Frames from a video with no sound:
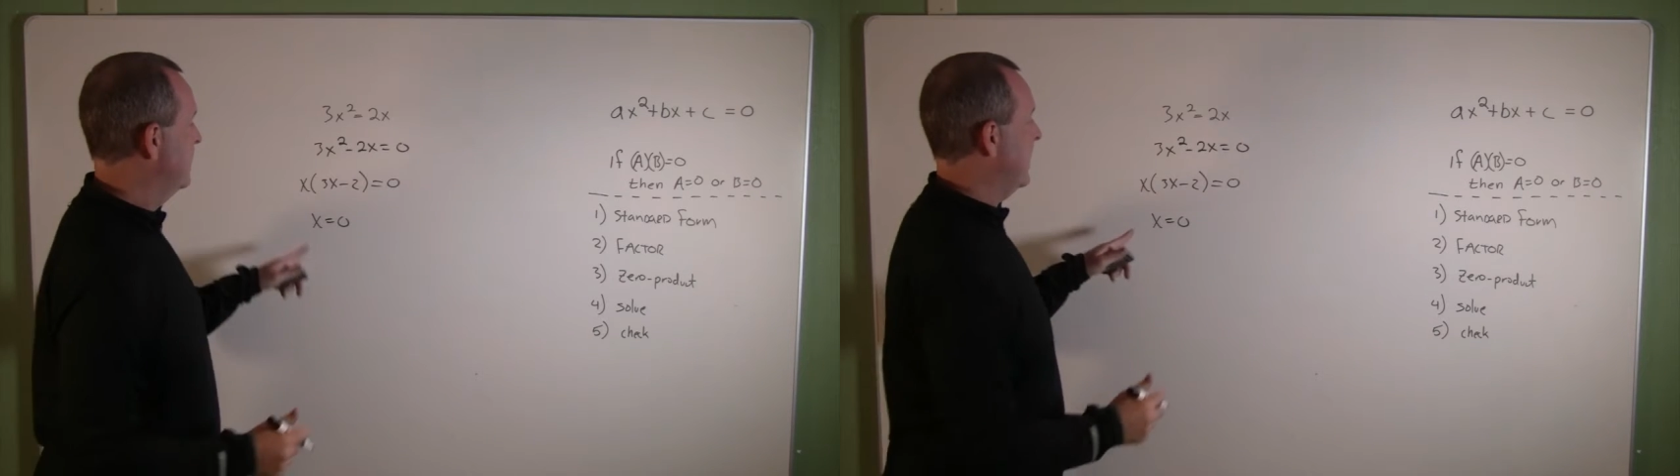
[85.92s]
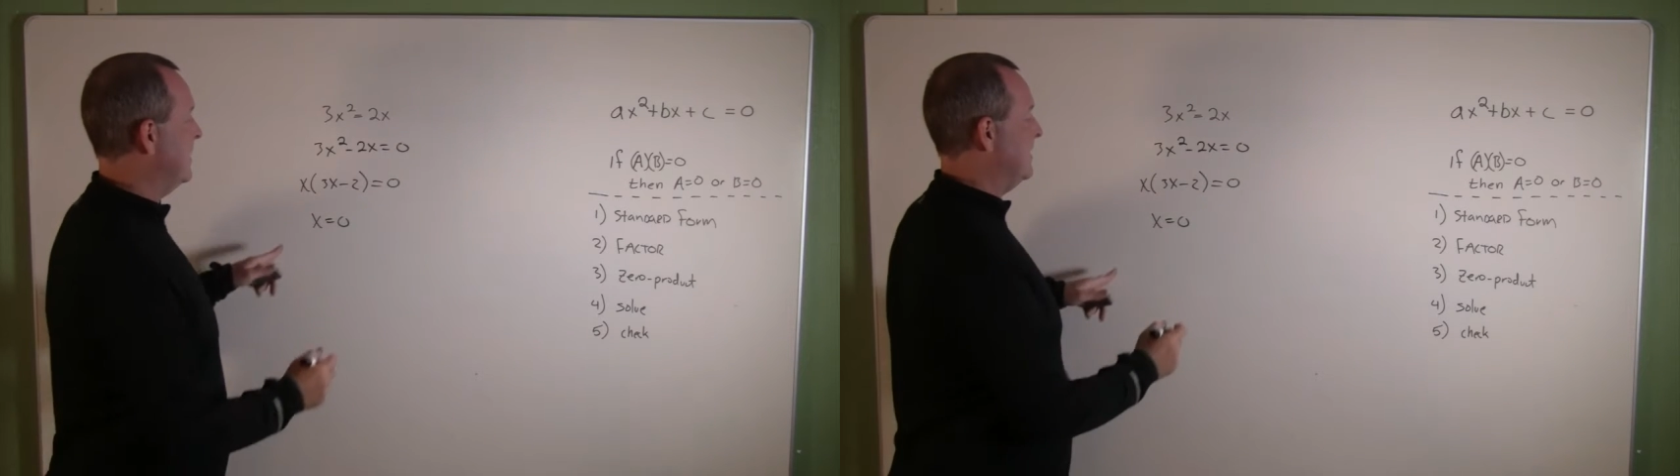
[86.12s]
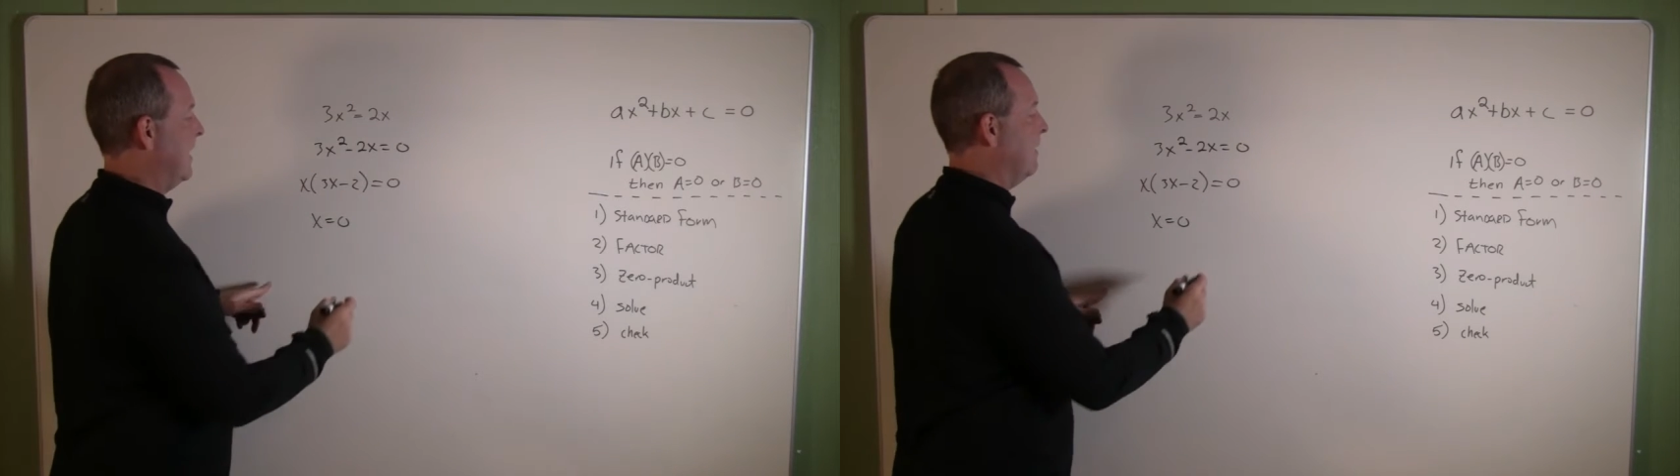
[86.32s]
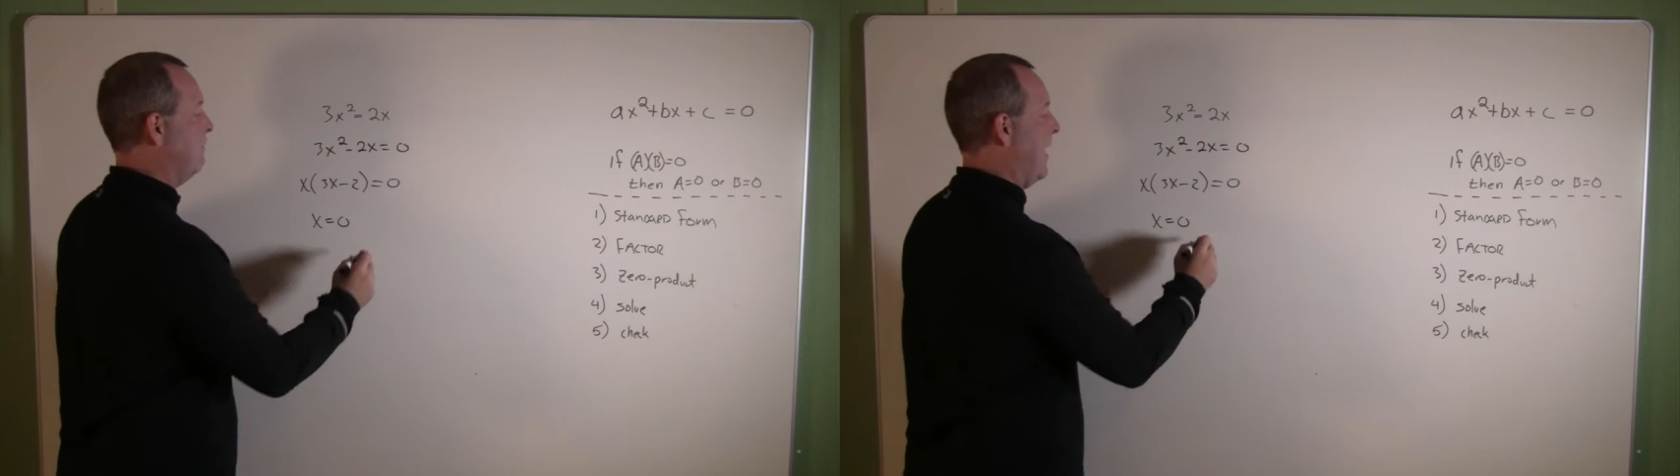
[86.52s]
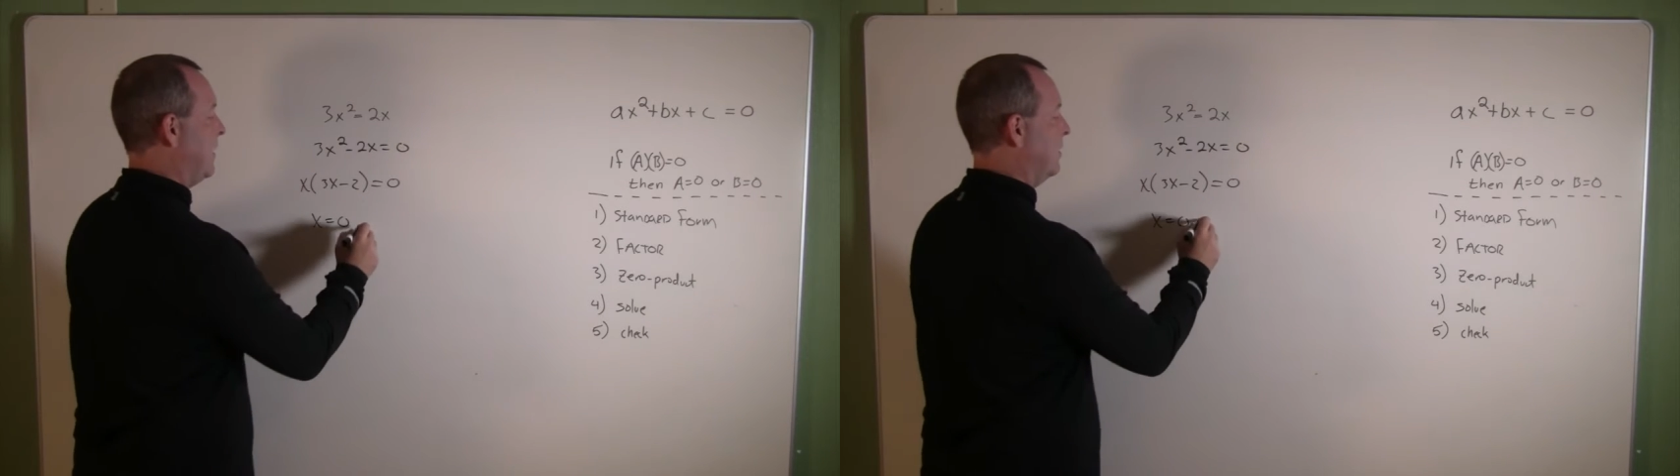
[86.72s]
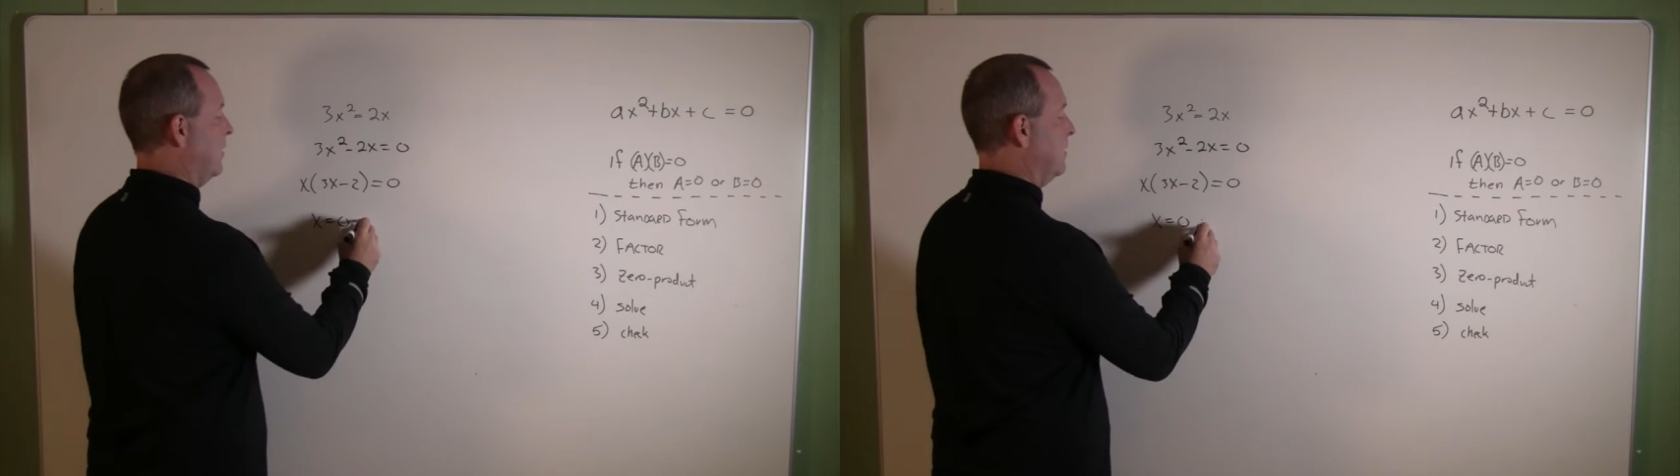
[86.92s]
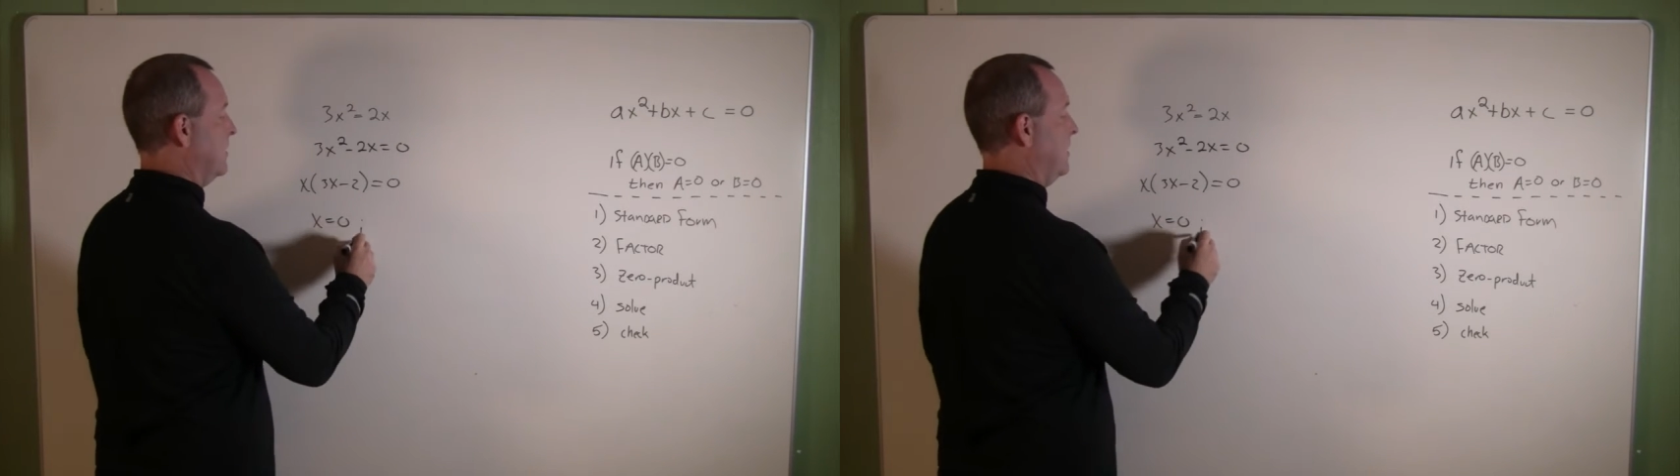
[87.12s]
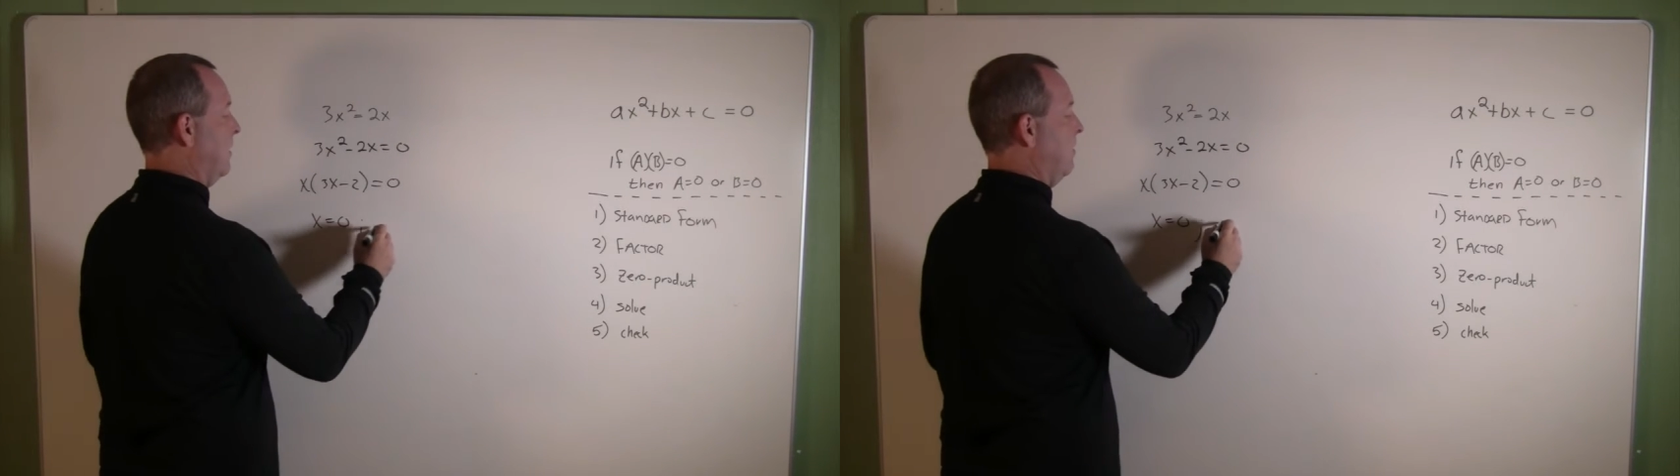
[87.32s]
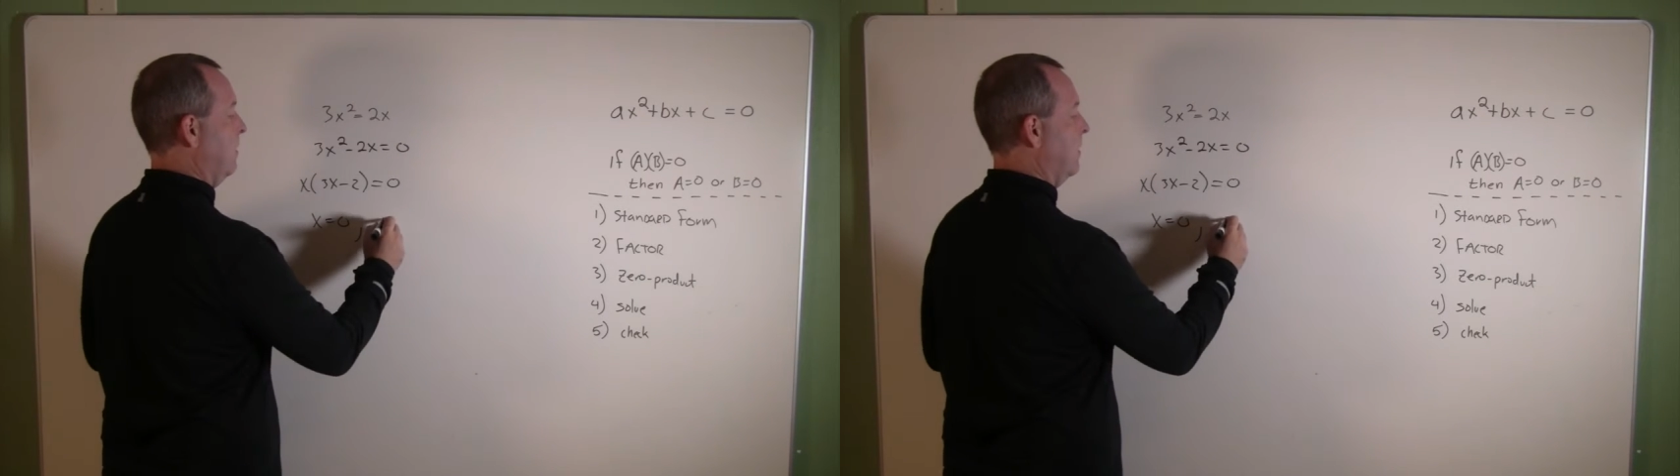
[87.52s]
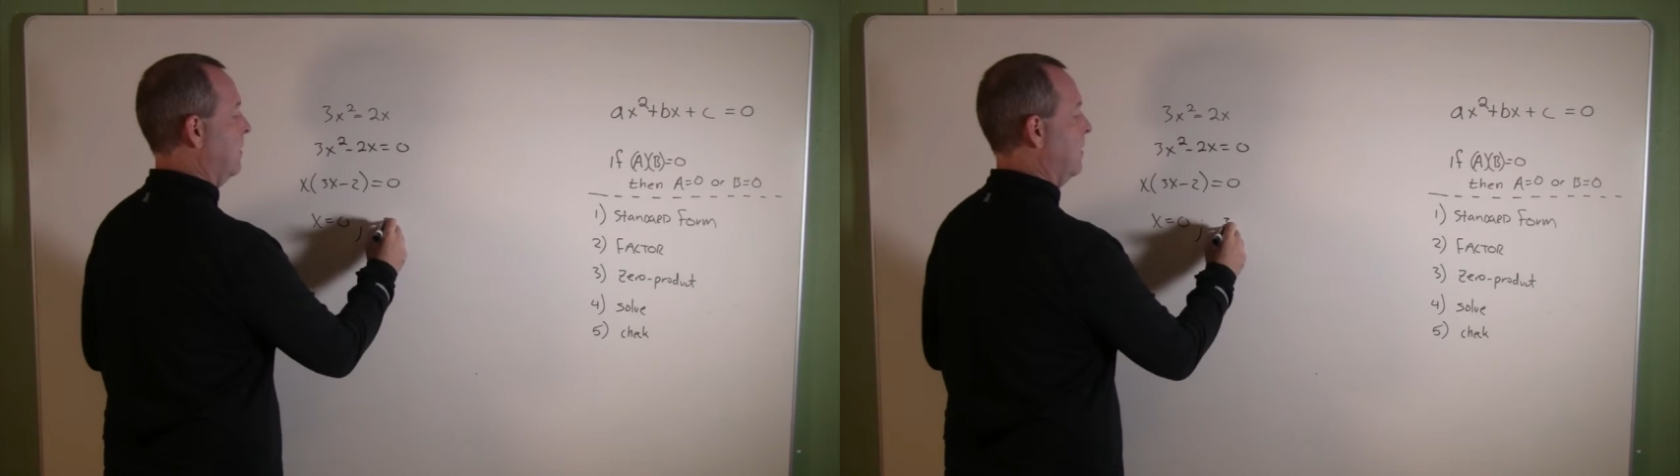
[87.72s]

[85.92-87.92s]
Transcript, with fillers: Set the second factor to zero,